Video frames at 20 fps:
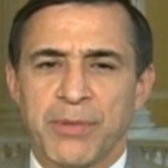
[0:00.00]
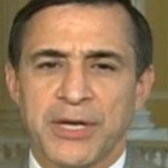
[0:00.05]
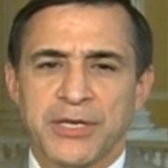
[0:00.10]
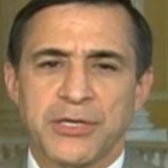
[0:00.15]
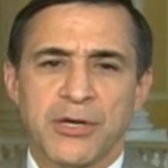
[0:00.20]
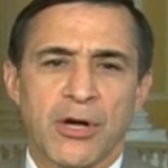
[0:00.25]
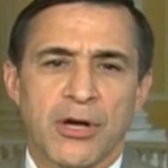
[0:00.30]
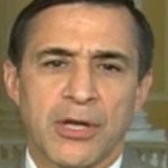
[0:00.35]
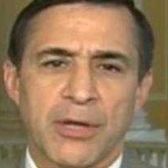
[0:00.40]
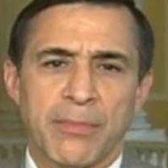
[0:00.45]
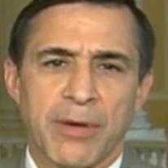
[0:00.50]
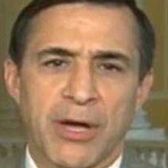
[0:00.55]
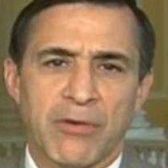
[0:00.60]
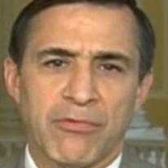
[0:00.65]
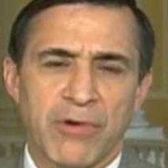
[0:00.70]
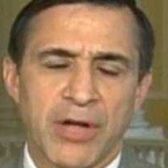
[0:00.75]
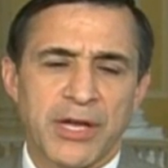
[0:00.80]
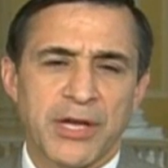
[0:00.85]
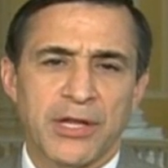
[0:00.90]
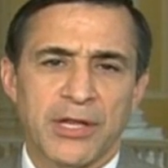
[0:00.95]
by talking about
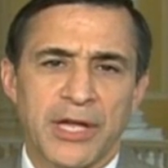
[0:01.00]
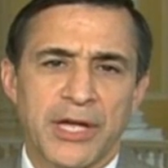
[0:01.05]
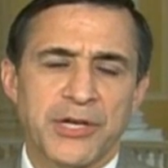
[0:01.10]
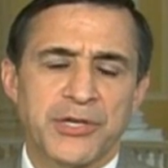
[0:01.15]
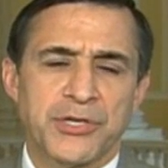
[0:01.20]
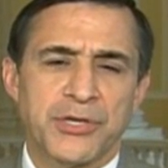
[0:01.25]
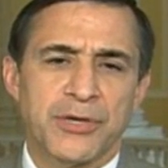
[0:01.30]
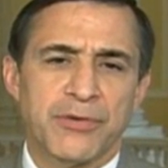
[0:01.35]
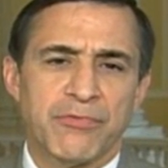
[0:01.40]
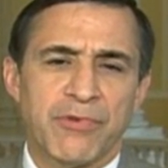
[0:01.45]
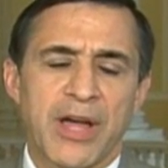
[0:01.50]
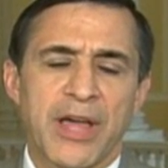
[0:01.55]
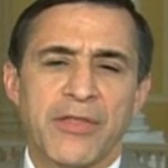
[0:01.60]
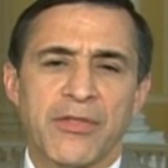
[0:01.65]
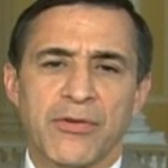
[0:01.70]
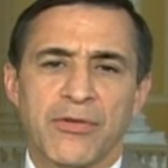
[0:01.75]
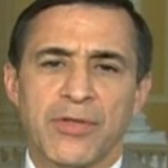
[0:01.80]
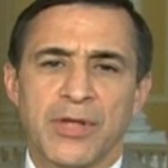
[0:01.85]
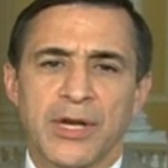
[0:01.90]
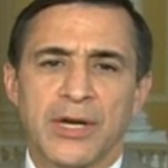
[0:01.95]
regulation
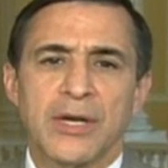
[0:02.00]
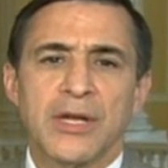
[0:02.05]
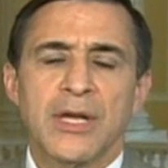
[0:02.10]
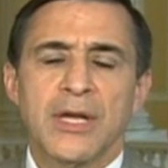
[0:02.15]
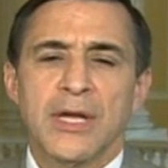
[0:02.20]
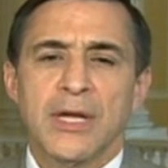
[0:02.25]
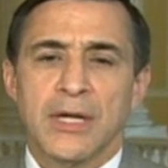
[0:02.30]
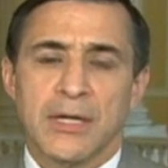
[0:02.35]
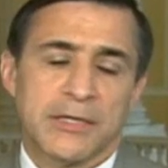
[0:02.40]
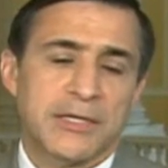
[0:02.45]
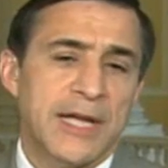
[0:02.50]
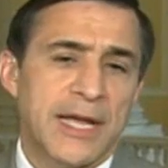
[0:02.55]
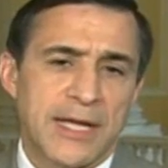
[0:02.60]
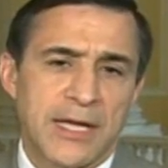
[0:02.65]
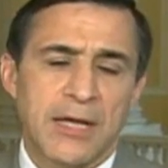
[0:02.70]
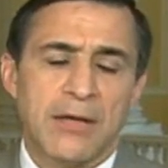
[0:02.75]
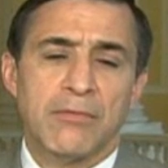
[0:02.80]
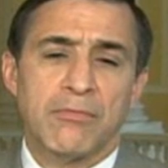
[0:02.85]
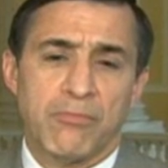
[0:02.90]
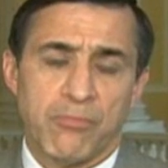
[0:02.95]
rather than
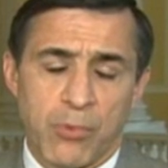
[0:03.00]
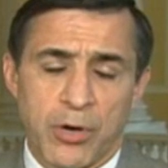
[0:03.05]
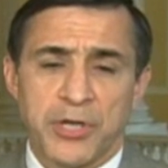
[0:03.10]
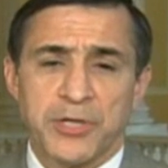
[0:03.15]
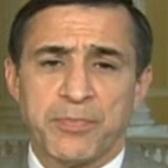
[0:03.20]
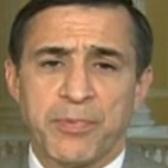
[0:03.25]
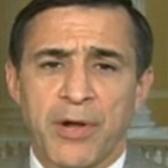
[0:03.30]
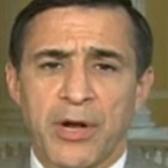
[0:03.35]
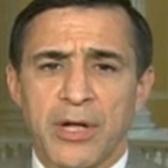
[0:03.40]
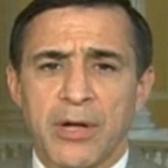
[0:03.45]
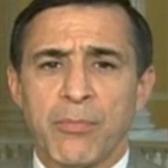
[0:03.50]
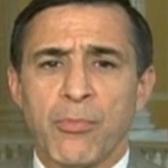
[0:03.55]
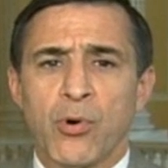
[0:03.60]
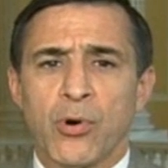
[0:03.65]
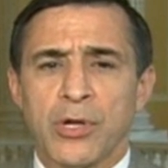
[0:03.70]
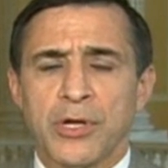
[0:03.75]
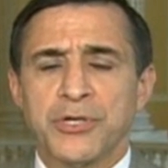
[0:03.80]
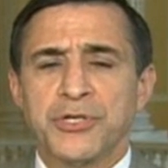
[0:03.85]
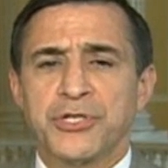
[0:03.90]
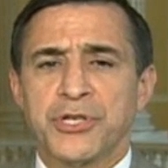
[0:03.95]
taking what is probably a
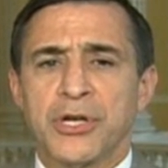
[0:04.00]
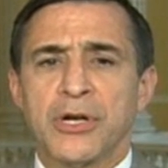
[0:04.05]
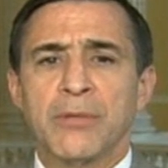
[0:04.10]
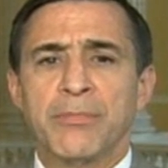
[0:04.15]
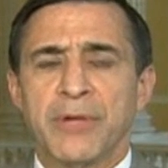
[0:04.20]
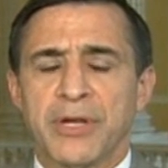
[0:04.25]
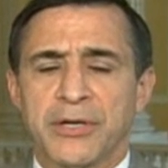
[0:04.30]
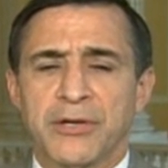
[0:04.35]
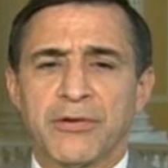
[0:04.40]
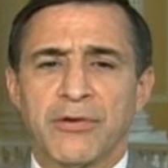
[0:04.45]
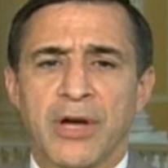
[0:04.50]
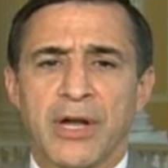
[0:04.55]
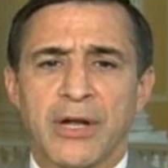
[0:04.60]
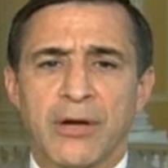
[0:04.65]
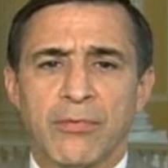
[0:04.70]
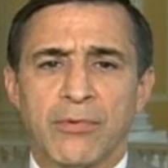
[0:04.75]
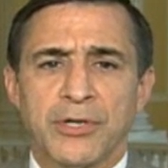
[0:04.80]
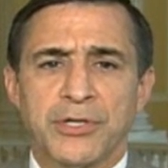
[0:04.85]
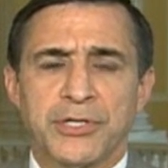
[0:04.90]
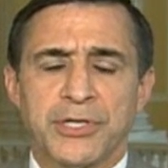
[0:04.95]
more legitimate
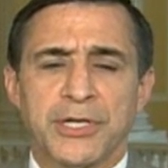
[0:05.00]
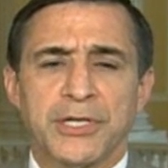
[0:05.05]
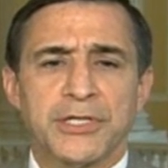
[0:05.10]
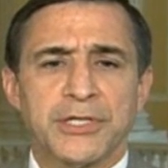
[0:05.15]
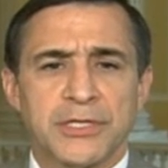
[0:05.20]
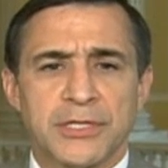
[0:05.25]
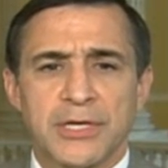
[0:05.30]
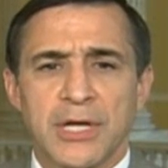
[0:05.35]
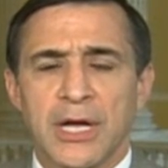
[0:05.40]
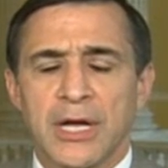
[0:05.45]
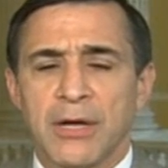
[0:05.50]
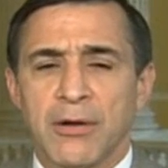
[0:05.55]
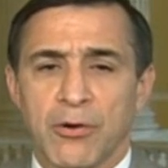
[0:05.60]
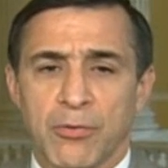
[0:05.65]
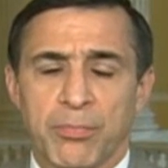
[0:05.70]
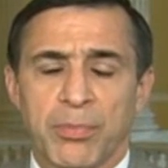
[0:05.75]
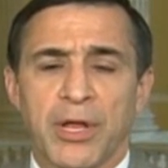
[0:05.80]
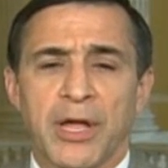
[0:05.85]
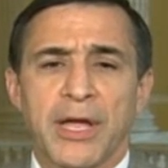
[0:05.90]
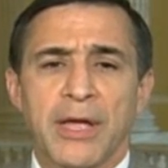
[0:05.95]
credit, which is, uh, or
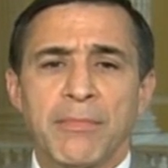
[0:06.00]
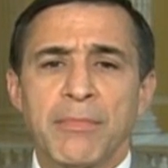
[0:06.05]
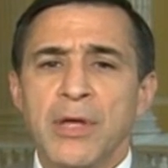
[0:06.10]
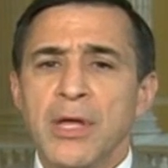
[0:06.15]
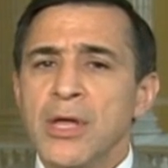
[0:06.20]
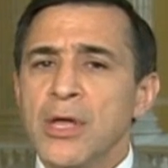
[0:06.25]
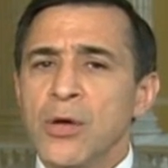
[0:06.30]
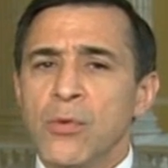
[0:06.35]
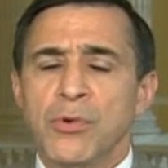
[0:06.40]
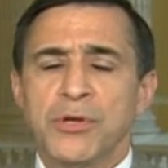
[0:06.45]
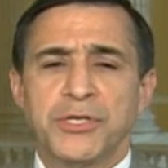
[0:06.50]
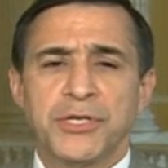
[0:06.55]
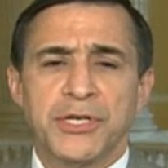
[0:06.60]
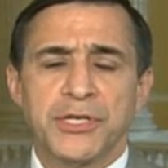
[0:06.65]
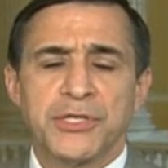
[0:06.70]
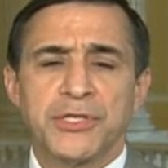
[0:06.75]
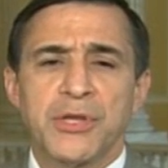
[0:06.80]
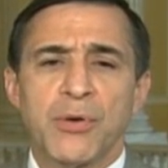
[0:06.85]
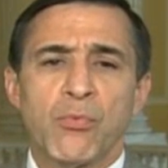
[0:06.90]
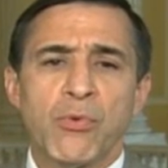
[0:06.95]
blame, which
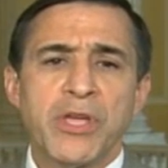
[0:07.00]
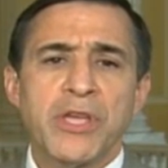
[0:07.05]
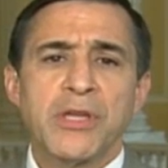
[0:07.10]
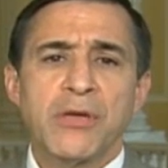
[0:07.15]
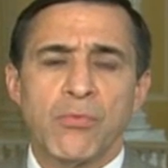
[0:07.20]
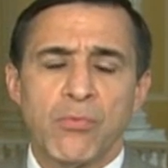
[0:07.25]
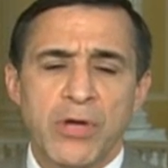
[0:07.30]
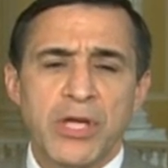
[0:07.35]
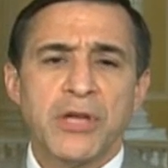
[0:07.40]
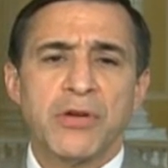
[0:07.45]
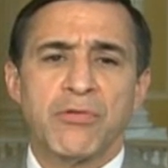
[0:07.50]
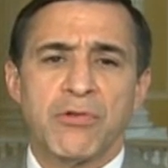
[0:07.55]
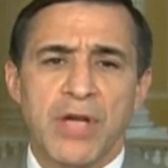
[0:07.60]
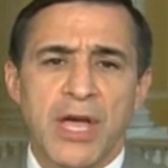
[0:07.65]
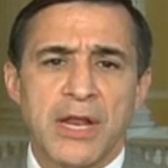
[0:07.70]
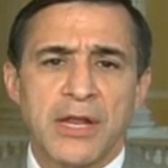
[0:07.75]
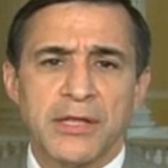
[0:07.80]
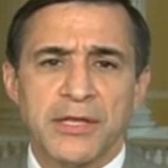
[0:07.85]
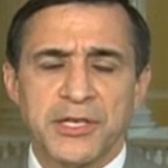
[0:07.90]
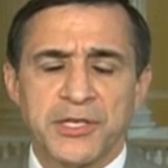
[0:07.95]
is that we, we
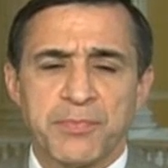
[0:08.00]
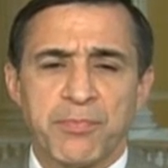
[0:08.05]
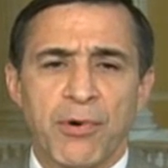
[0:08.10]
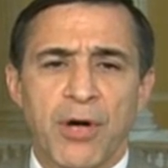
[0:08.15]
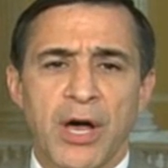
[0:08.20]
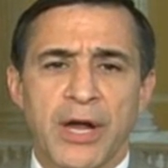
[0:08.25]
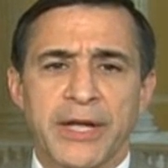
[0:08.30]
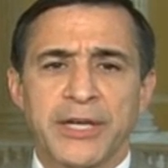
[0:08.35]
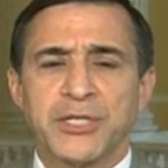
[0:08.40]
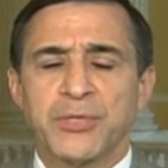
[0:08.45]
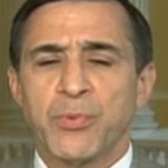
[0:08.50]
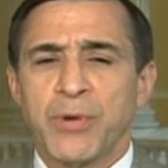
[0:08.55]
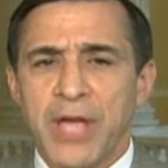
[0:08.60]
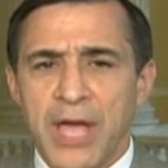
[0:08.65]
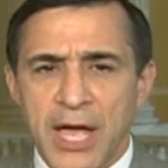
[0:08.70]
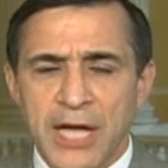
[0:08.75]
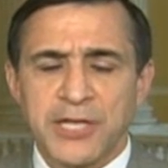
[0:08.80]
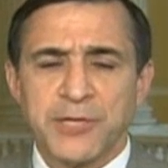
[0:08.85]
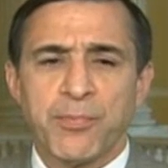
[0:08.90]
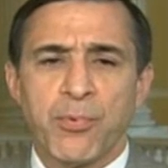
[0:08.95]
created these products, we
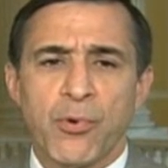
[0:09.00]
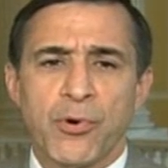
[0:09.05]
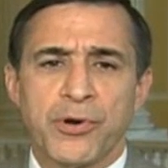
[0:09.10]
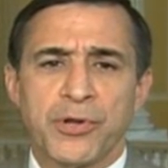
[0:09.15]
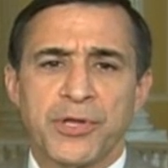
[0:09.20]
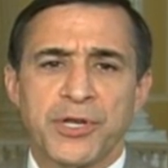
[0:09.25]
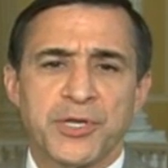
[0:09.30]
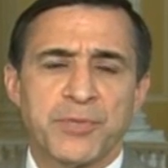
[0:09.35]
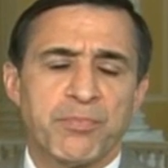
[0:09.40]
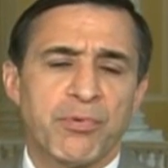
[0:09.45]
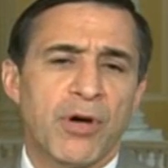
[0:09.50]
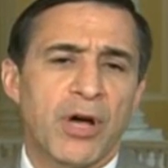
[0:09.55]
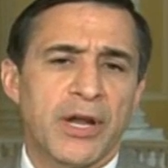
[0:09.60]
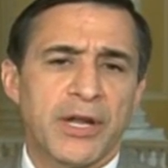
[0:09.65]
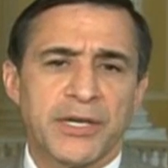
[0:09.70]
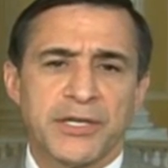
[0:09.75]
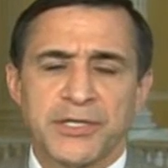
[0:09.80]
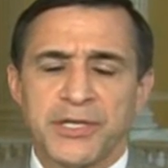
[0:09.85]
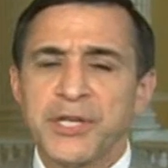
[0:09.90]
exported these products.